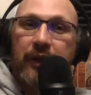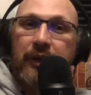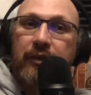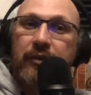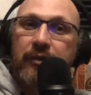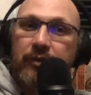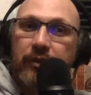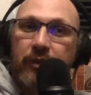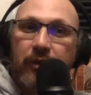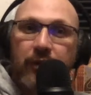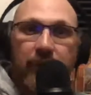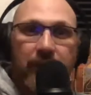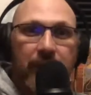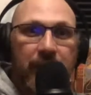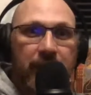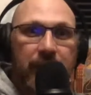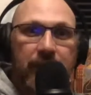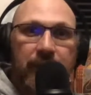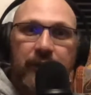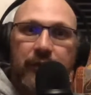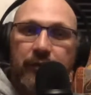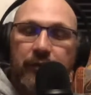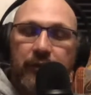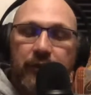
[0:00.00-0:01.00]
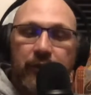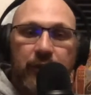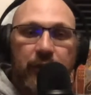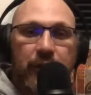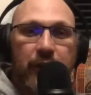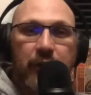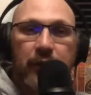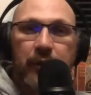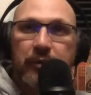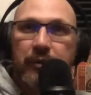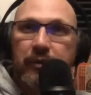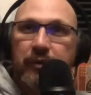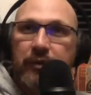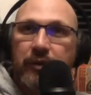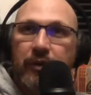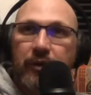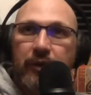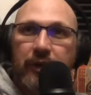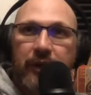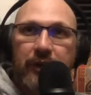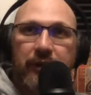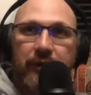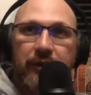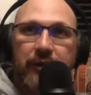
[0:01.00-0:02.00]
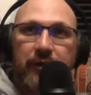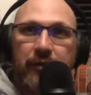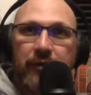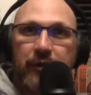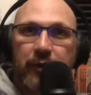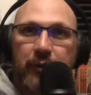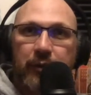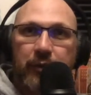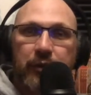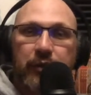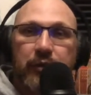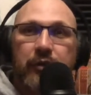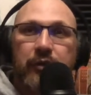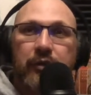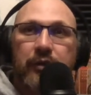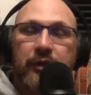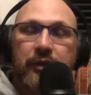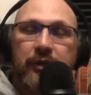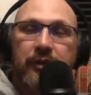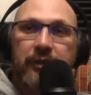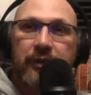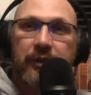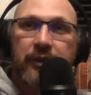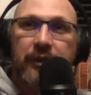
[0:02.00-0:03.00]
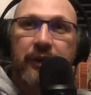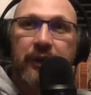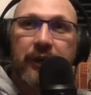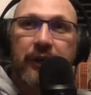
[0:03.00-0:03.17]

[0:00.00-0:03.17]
all kinds of different clubs, there's all kinds of different opportunities and